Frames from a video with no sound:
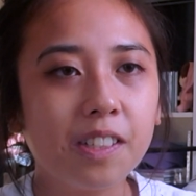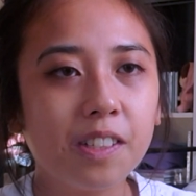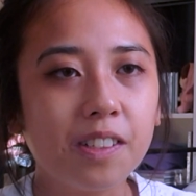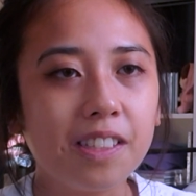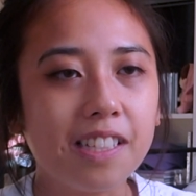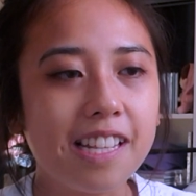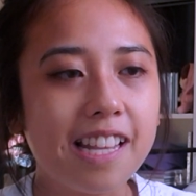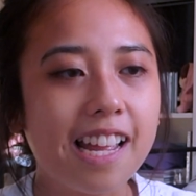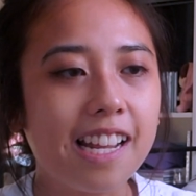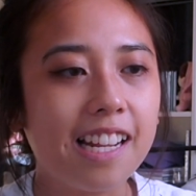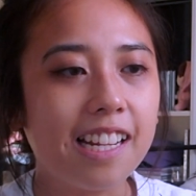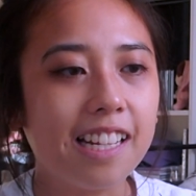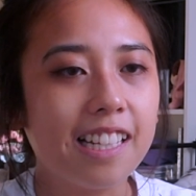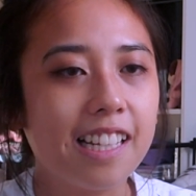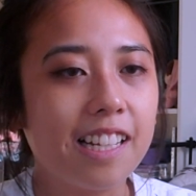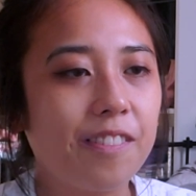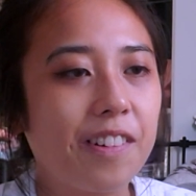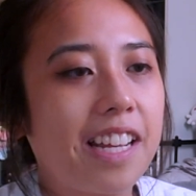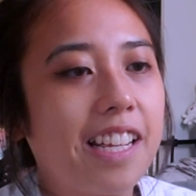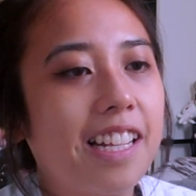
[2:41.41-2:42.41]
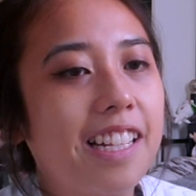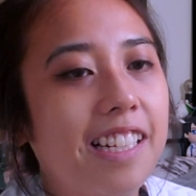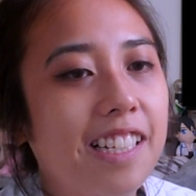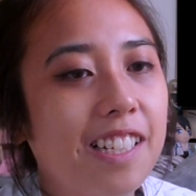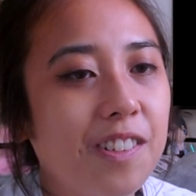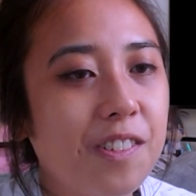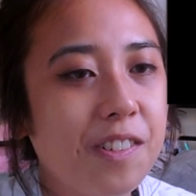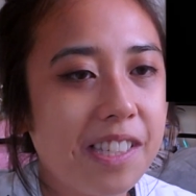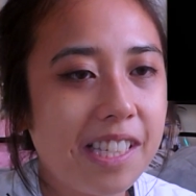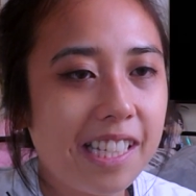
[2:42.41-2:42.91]
Did that wait,
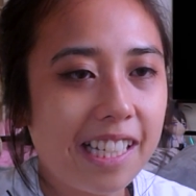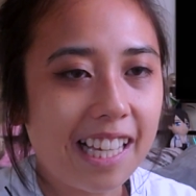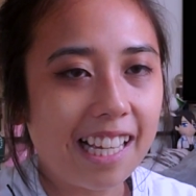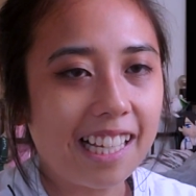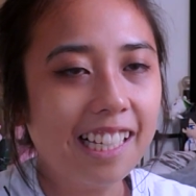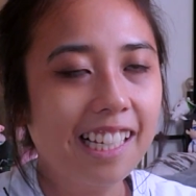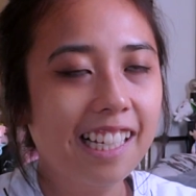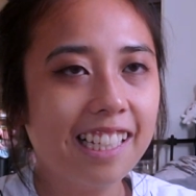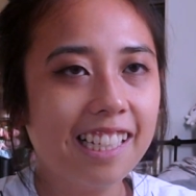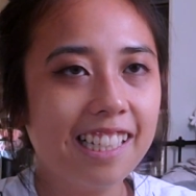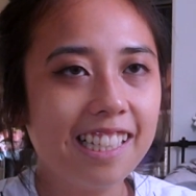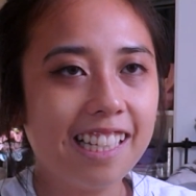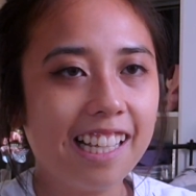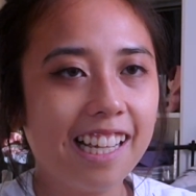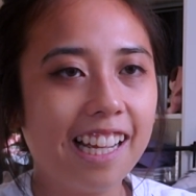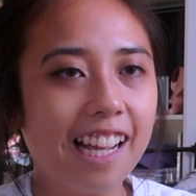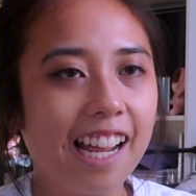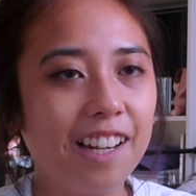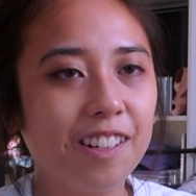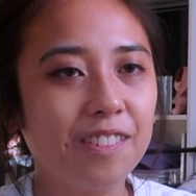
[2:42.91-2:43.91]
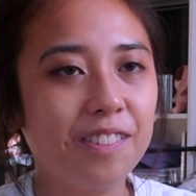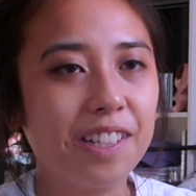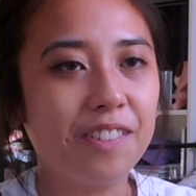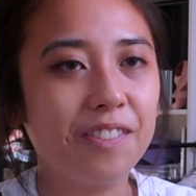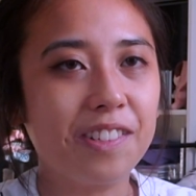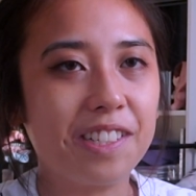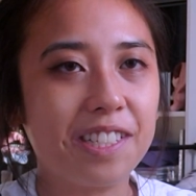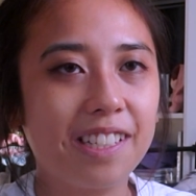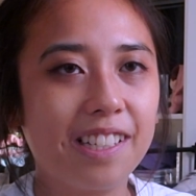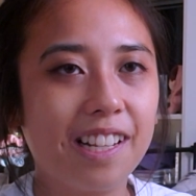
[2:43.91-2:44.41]
who's the king? I don't wanna
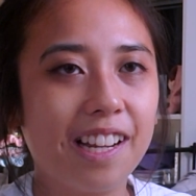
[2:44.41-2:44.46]
re